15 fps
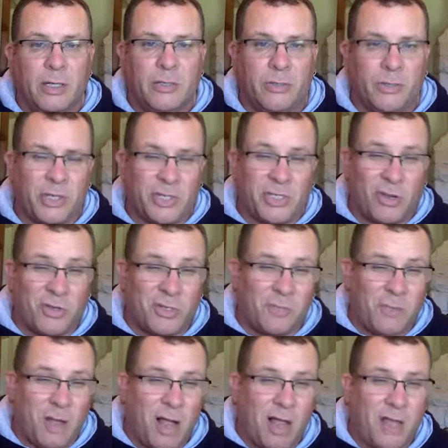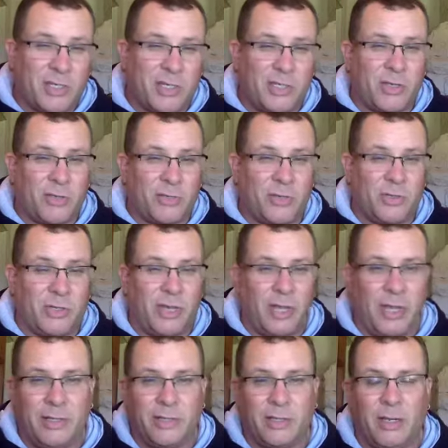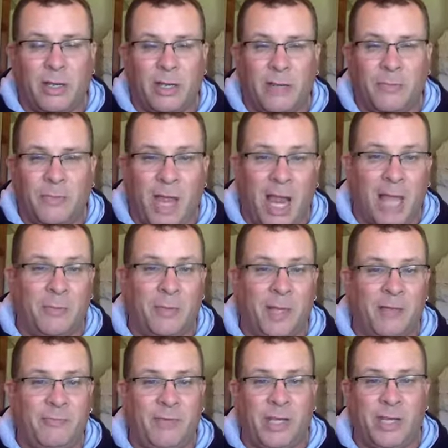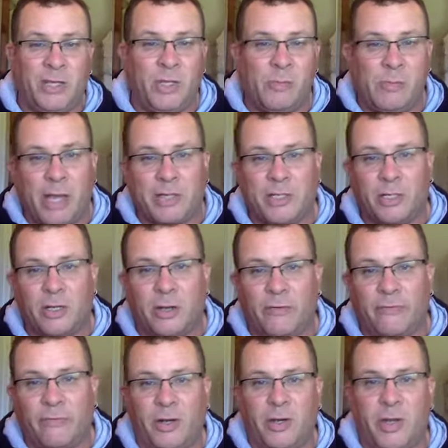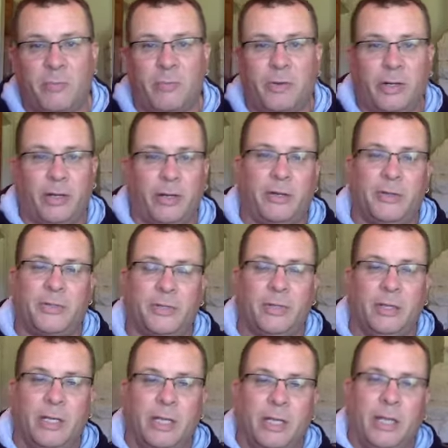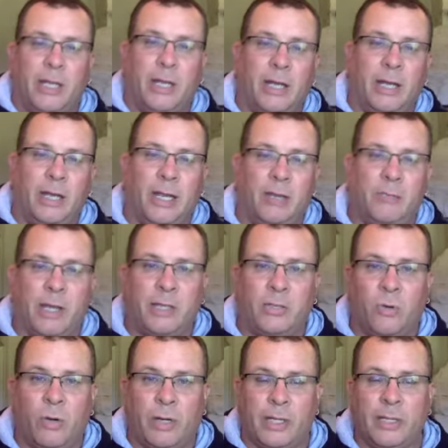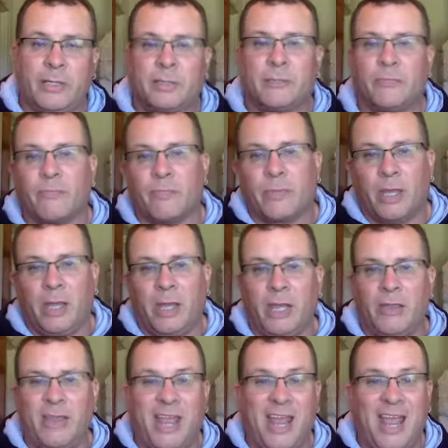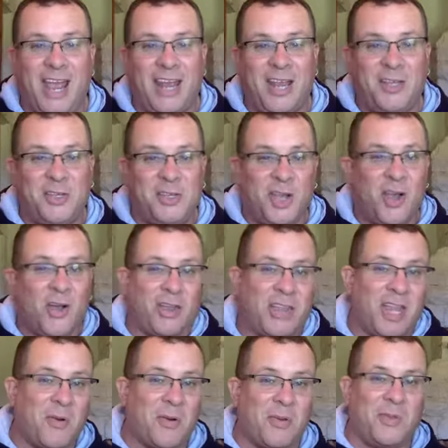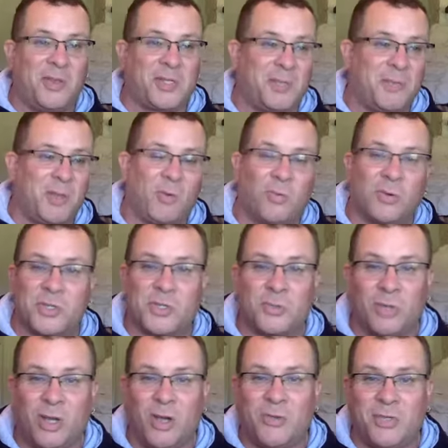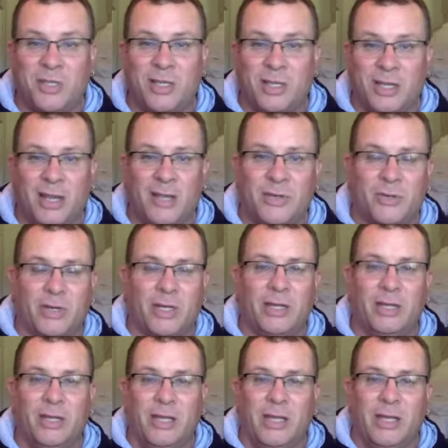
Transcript: So there's a social policy, social goods. I lived in New Mexico for a number of years in my 20s, and they had a joke. They were on some of the worst roads in the country.